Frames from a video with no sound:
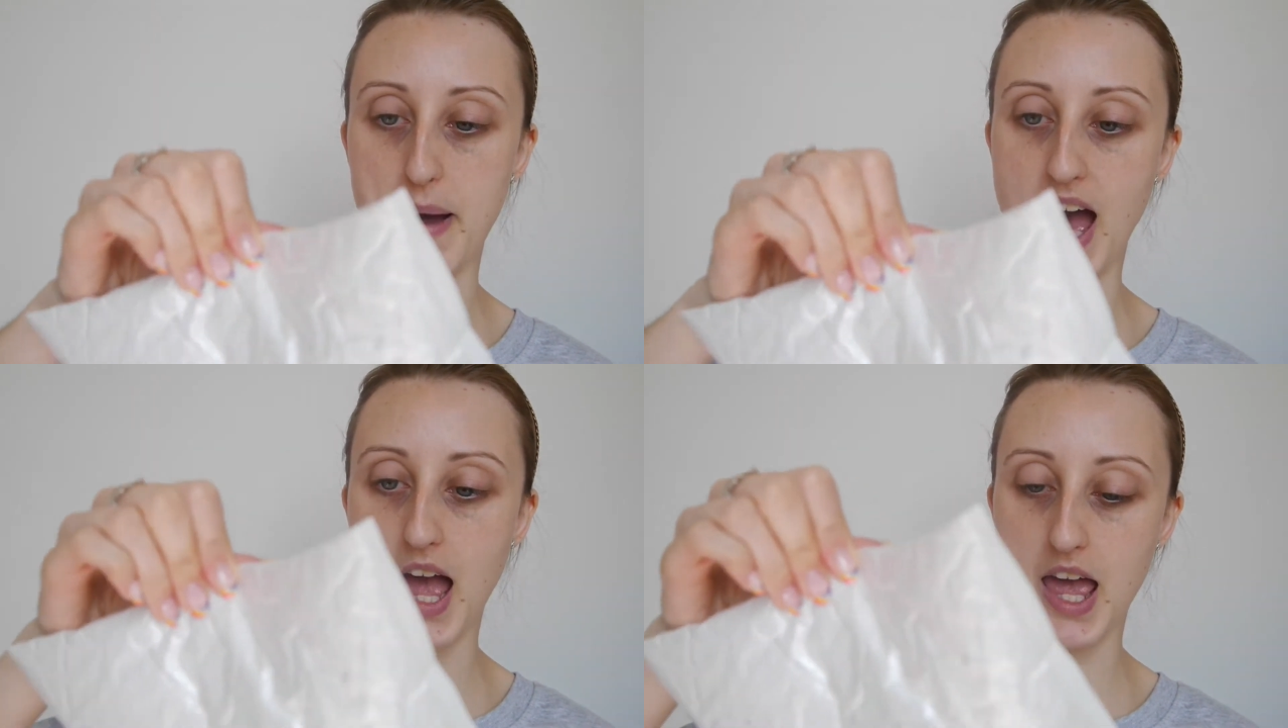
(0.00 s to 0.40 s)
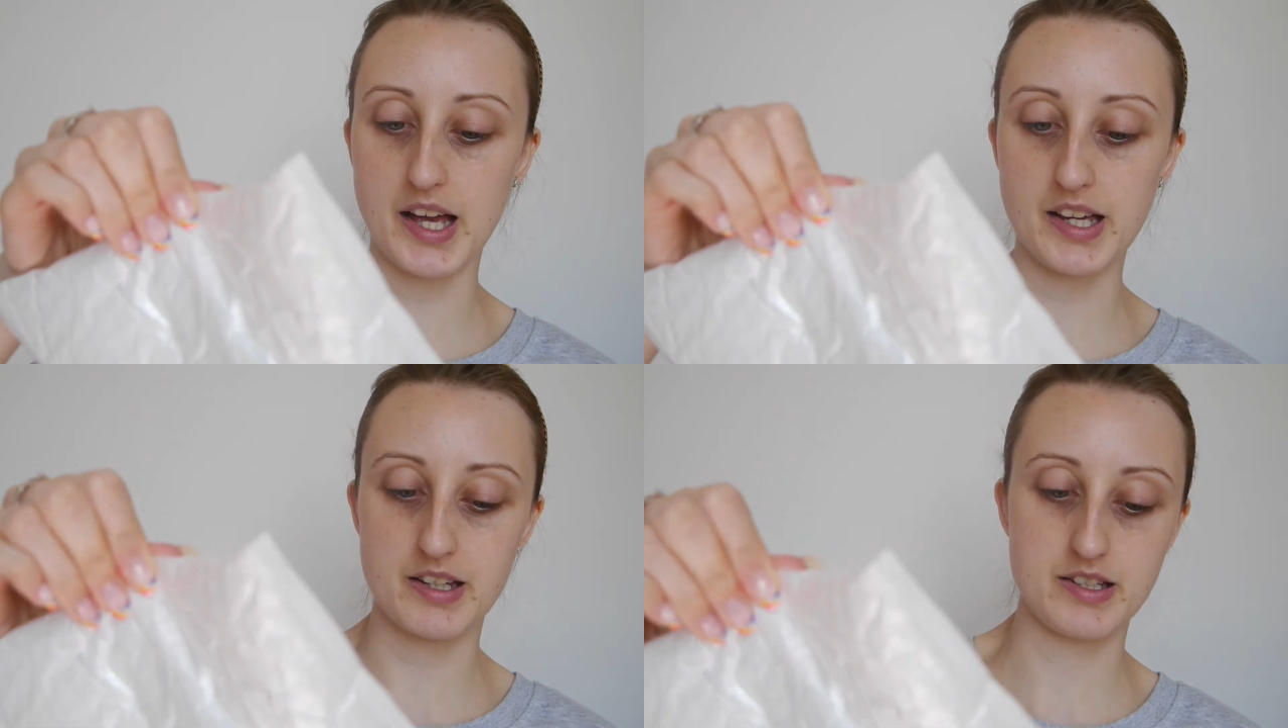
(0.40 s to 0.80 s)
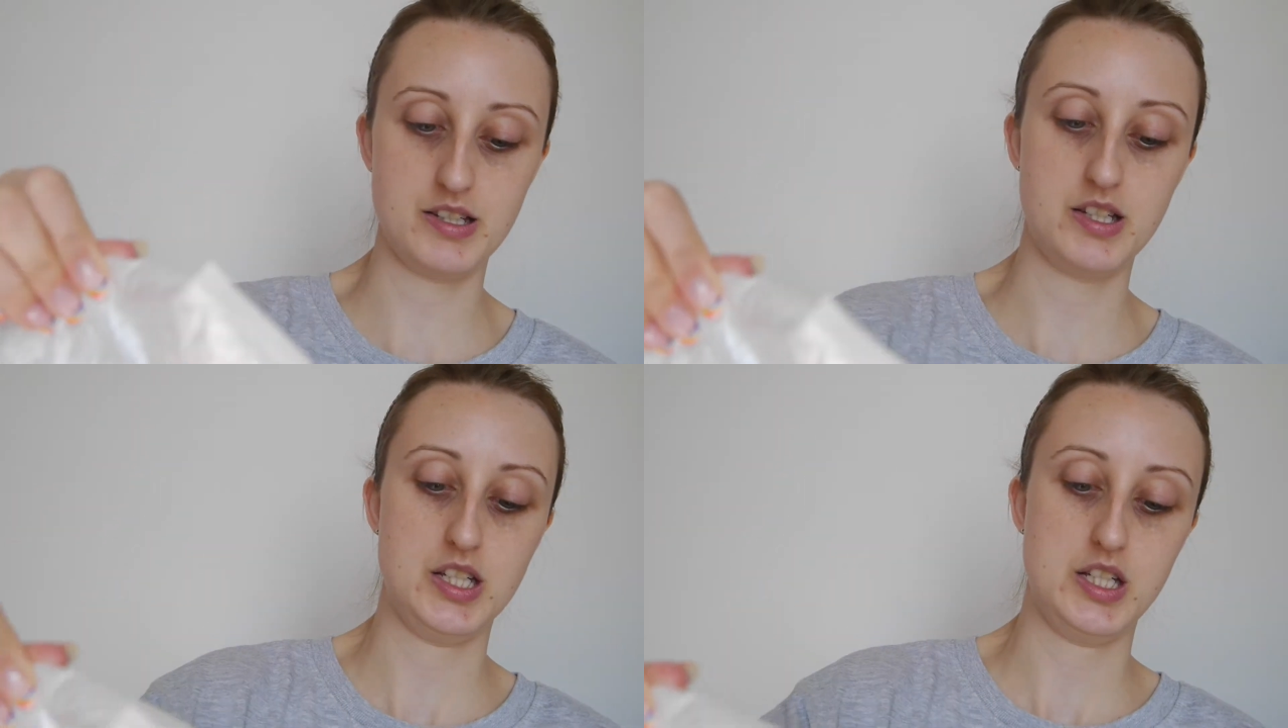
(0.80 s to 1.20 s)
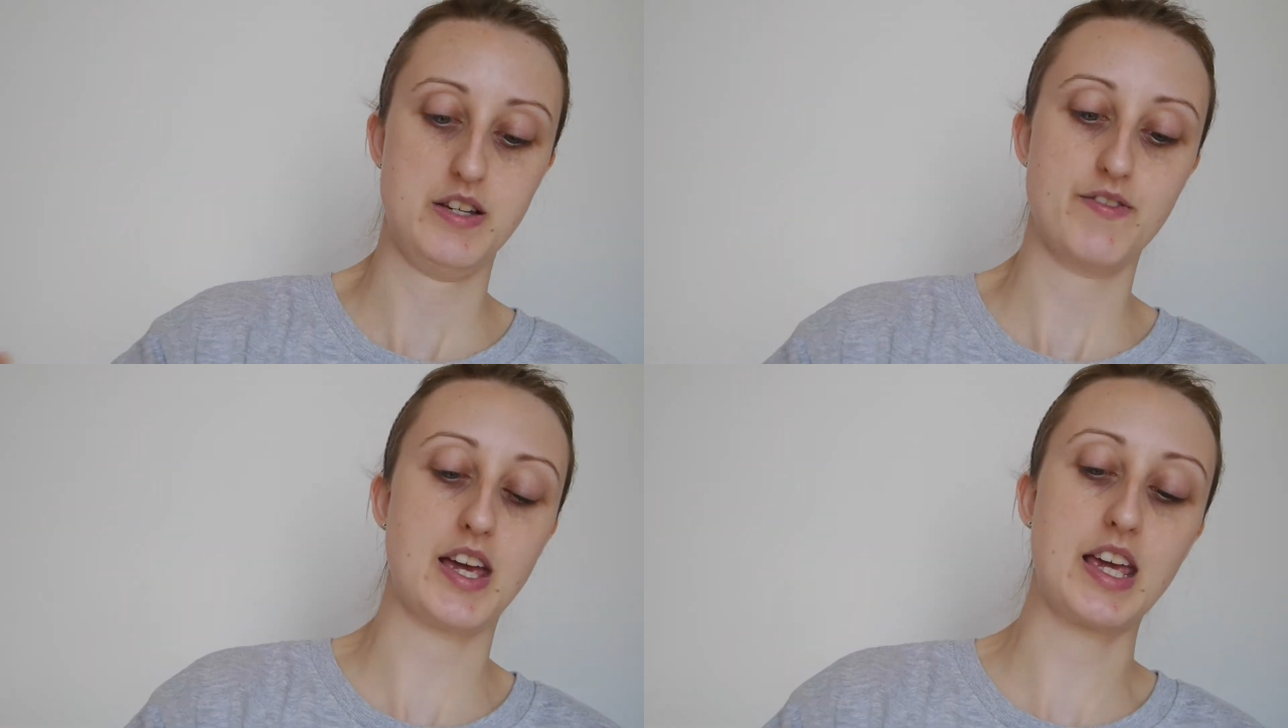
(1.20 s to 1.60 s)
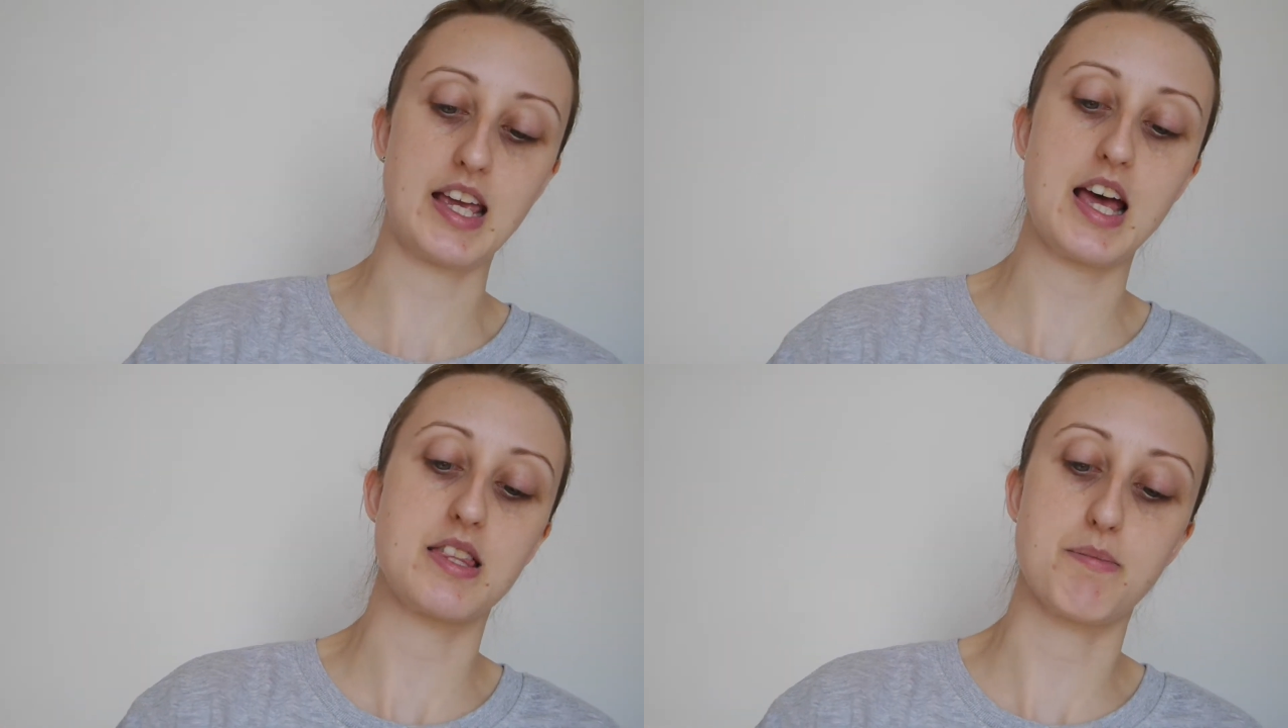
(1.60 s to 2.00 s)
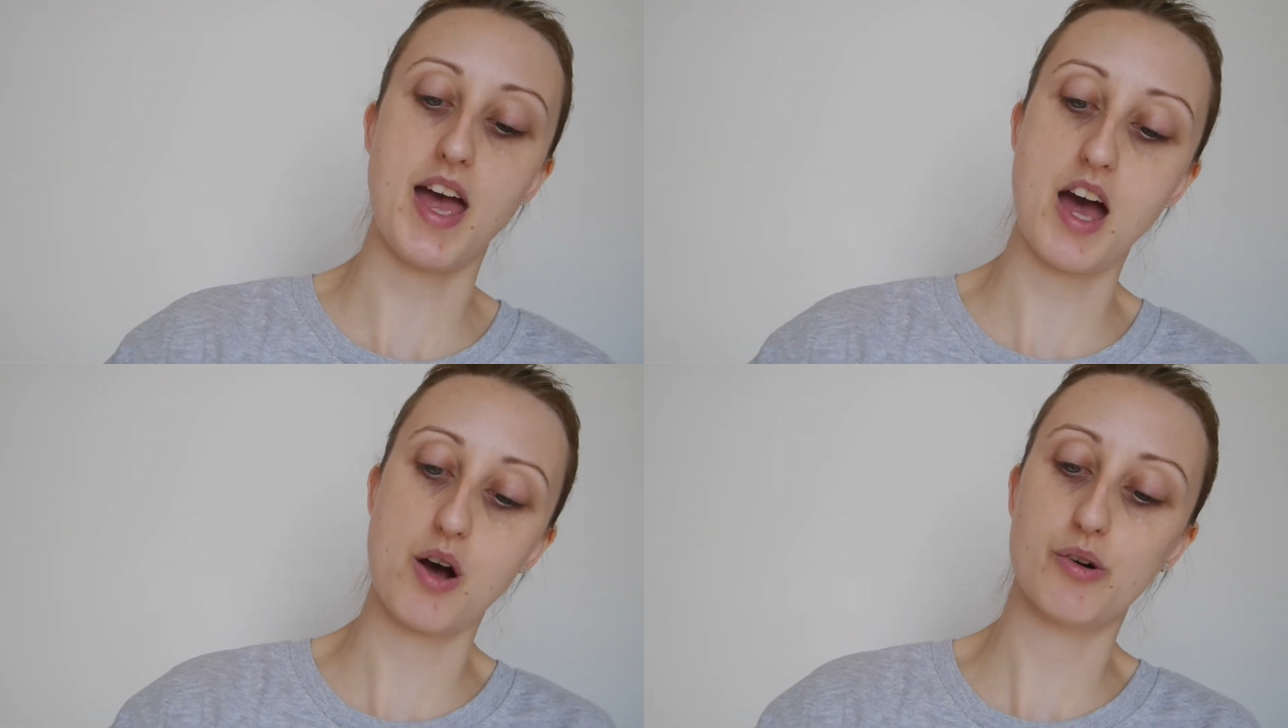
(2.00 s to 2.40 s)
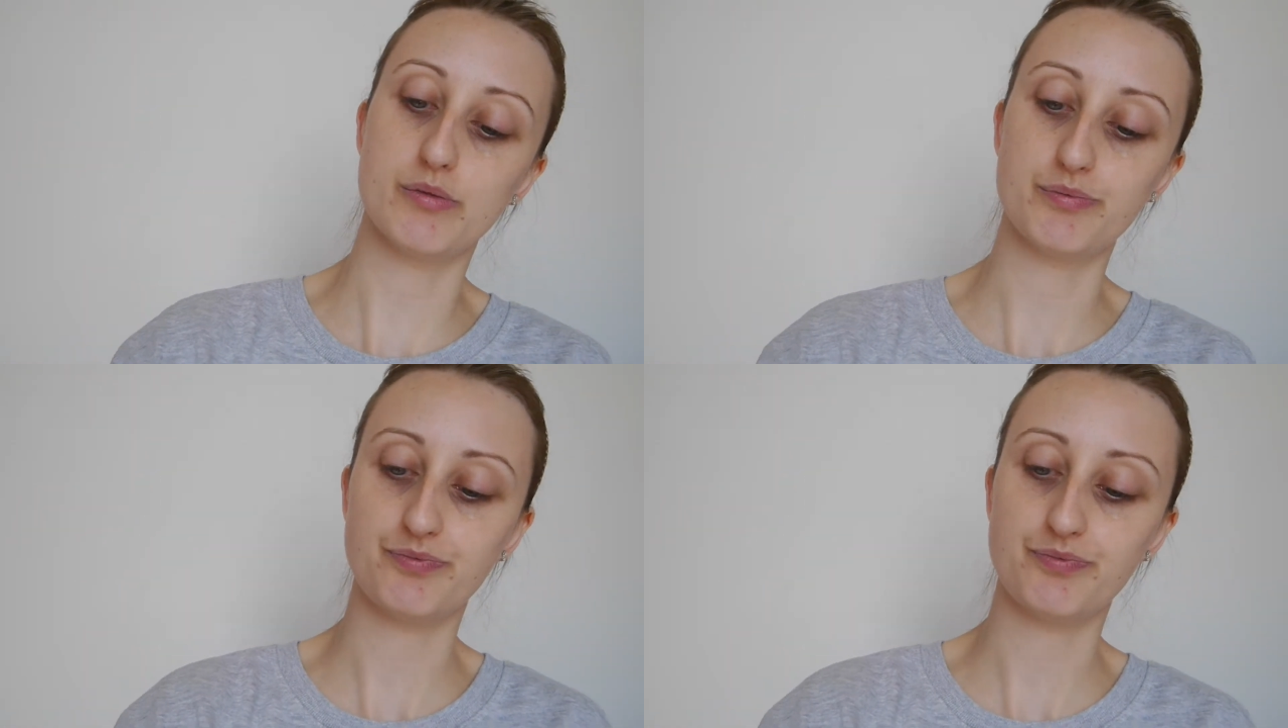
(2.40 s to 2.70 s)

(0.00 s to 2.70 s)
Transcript: bag. get them out.